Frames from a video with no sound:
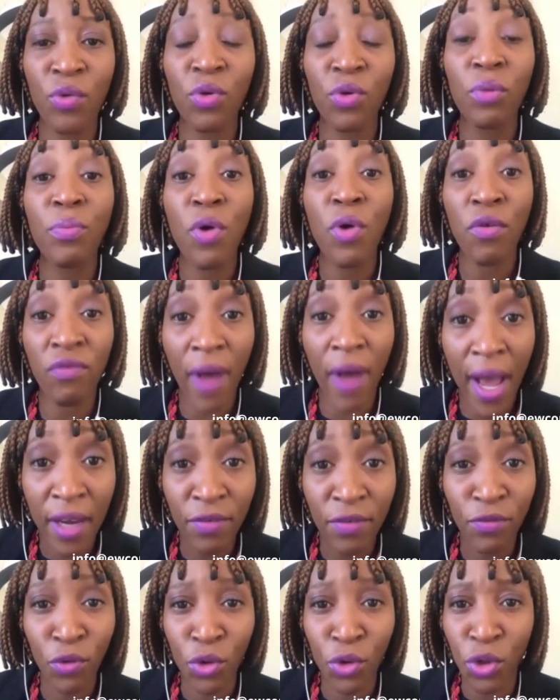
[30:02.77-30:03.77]
will provide
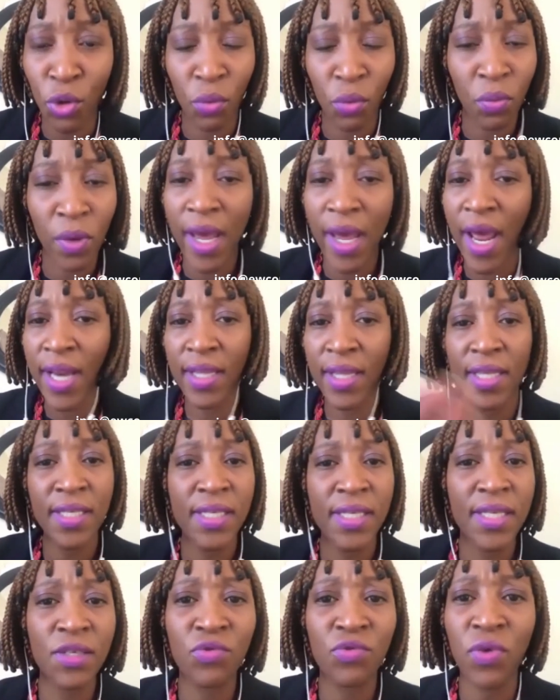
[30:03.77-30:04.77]
for you. And
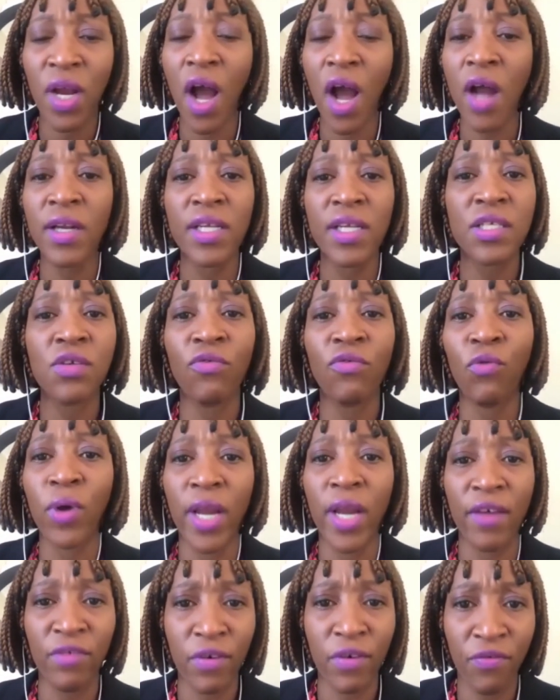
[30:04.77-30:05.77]
this is regardless of
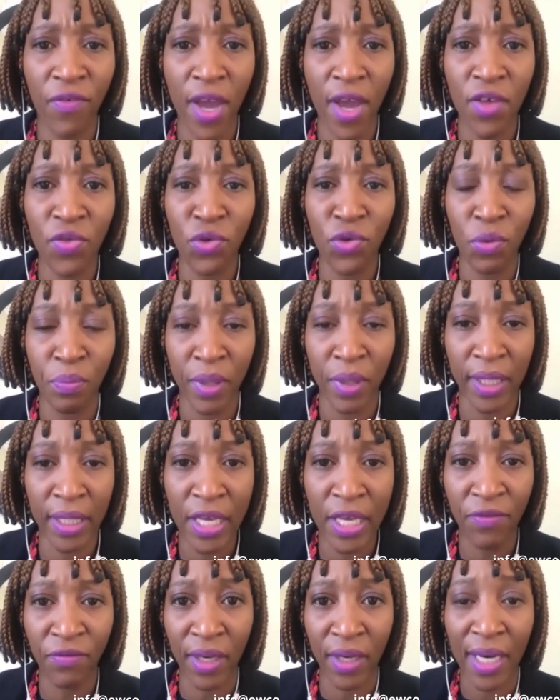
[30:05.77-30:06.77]
whatever faith you
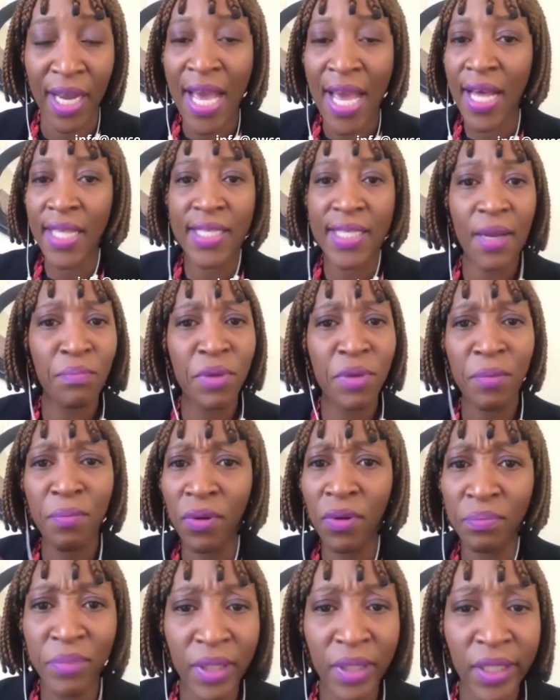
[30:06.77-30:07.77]
believe in. Some
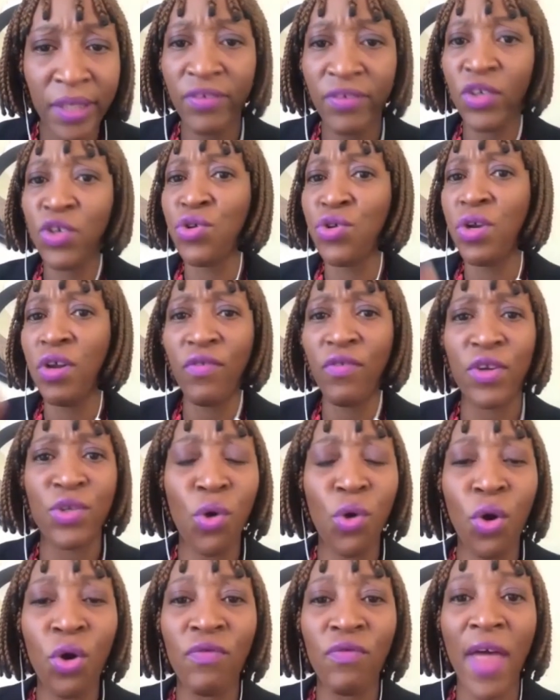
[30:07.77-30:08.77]
people believe in universe,
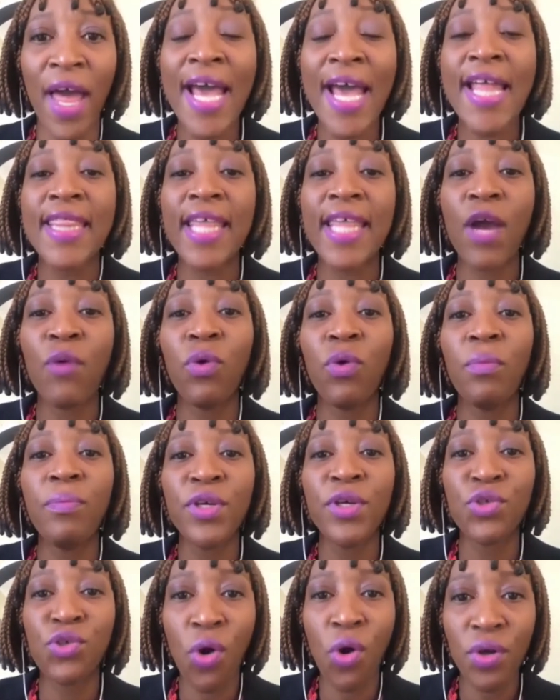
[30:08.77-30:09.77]
all of that. There will
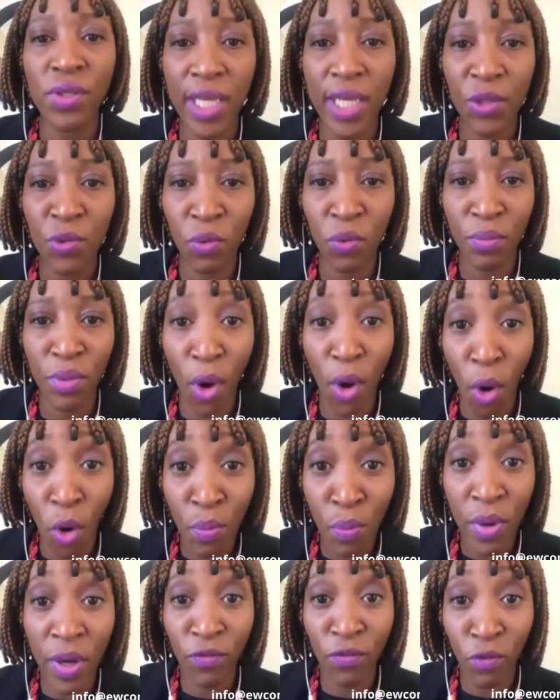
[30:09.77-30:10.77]
be doors that will be
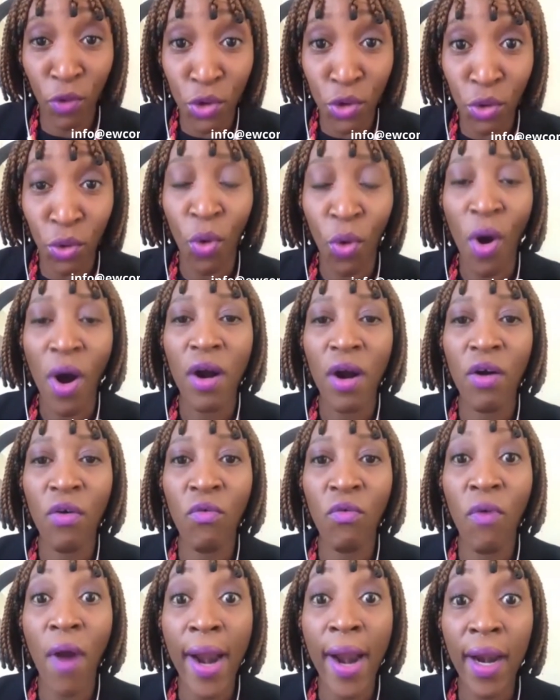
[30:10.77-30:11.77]
open for you.
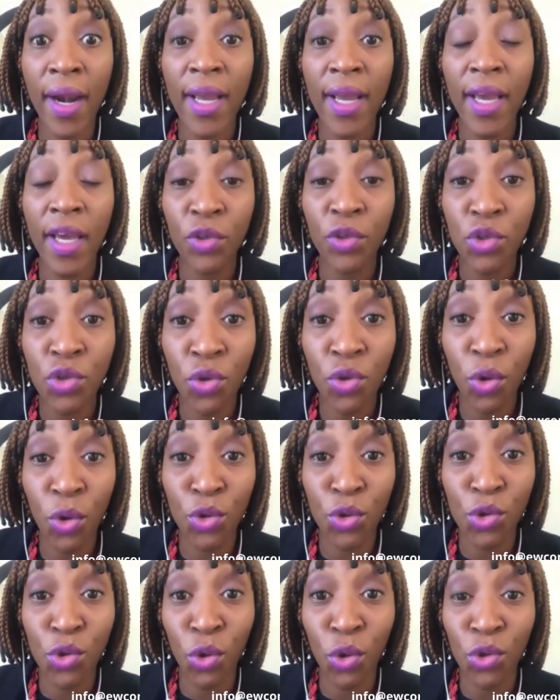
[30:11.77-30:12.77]
Run into
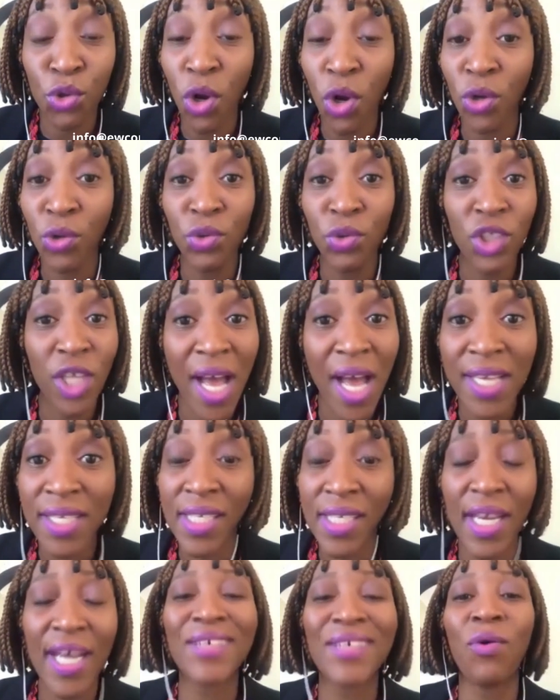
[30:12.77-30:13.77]
those doors. Don't
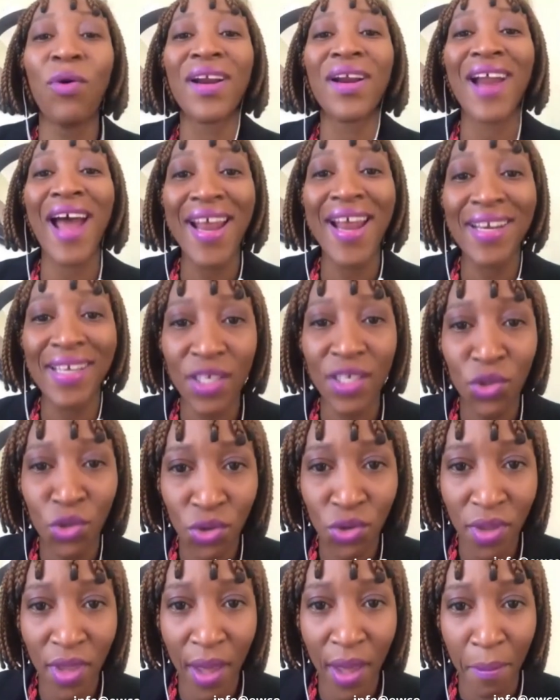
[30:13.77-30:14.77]
just run
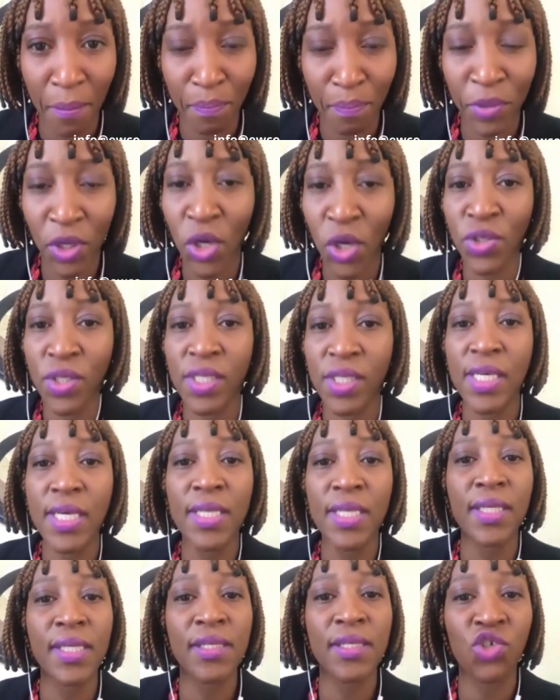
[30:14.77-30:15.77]
into them, because
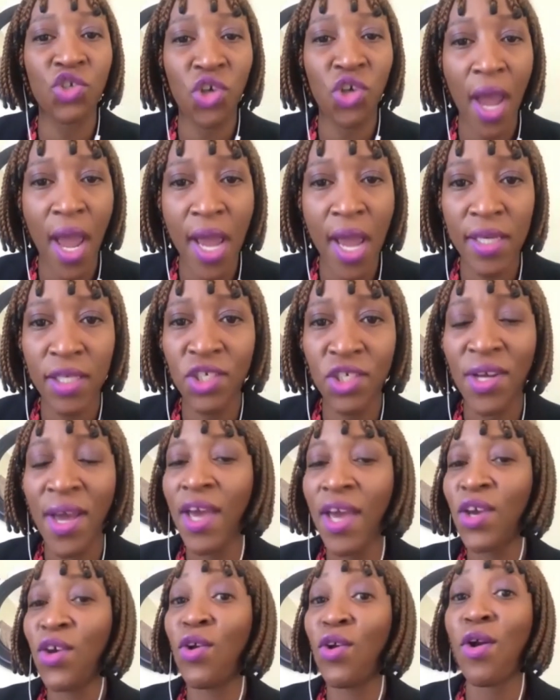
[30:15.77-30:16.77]
seasons change.
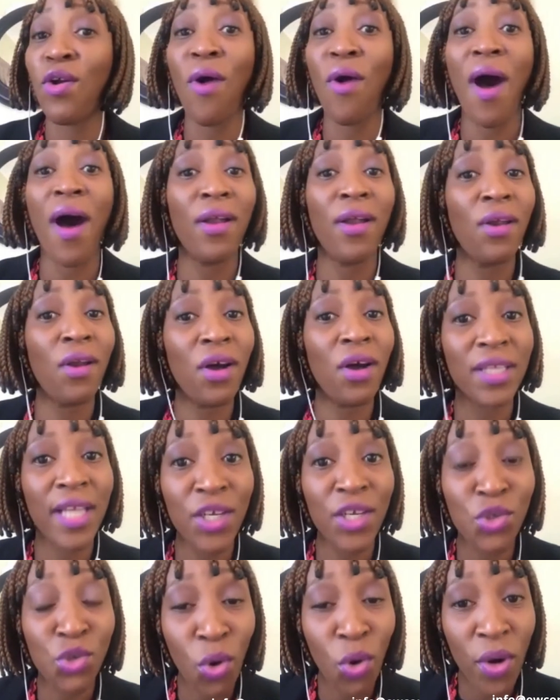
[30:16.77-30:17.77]
You don't know how long
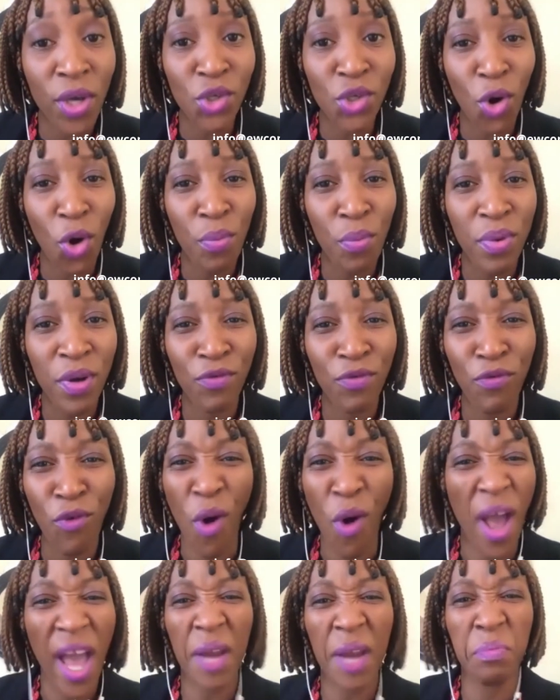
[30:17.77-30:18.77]
that door is open
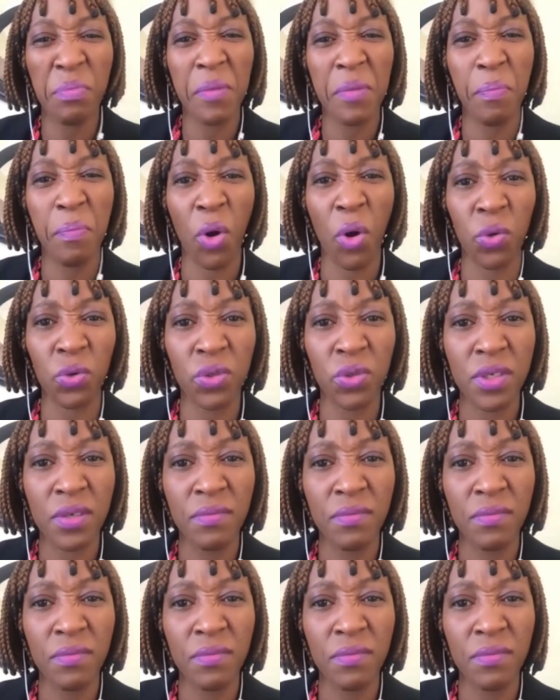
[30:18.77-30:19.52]
for. And be bold.